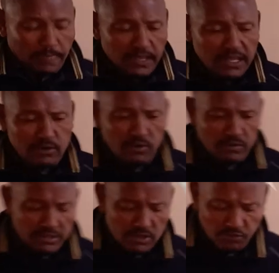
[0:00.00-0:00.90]

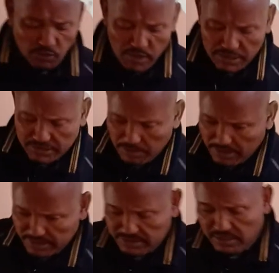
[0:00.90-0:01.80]
Fluency
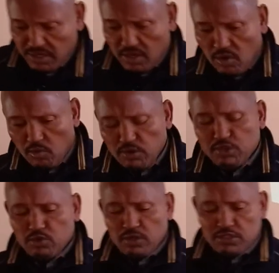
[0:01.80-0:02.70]
means we do
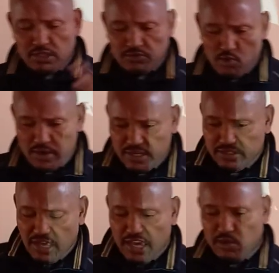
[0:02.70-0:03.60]
not just
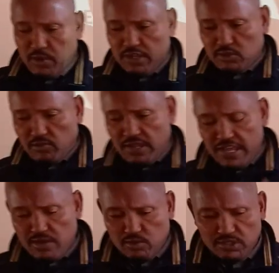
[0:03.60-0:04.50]
focus accuracy of the
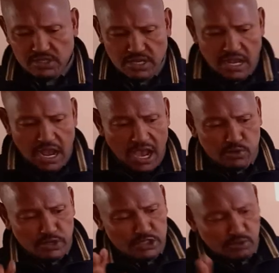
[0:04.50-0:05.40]
language,
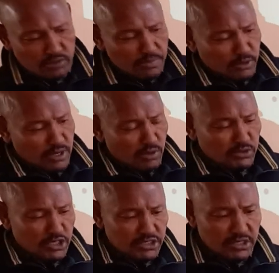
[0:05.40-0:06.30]
accuracy of the
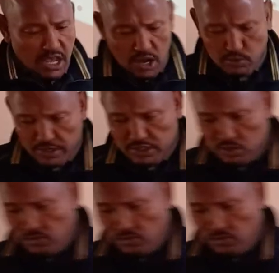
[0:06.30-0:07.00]
pronunciation, accuracy